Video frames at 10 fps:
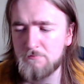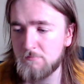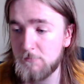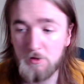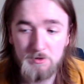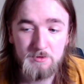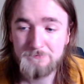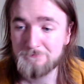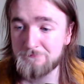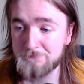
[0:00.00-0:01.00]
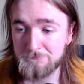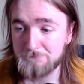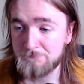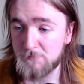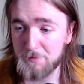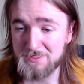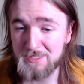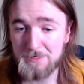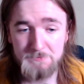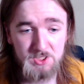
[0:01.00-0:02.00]
Look, I'm going to say
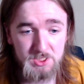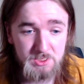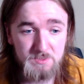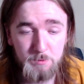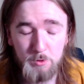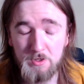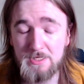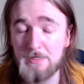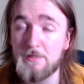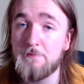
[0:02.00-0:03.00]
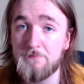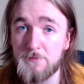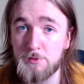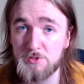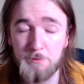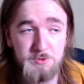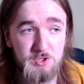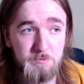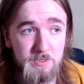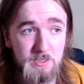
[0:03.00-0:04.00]
it. Justice for Breonna Taylor. Those cops
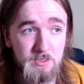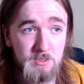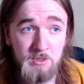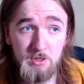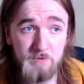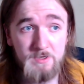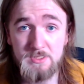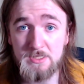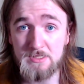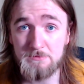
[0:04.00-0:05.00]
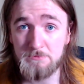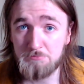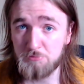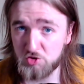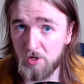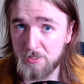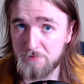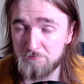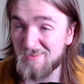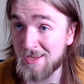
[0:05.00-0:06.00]
should be arrested and tried.
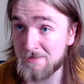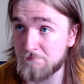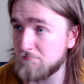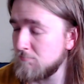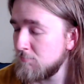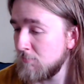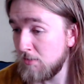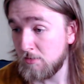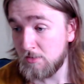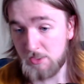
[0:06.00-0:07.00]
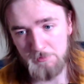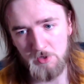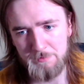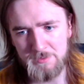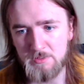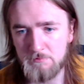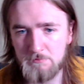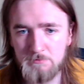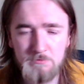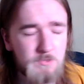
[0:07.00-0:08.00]
And, in my opinion,
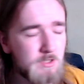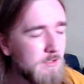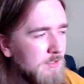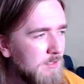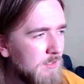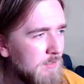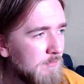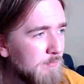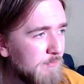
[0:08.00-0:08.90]
with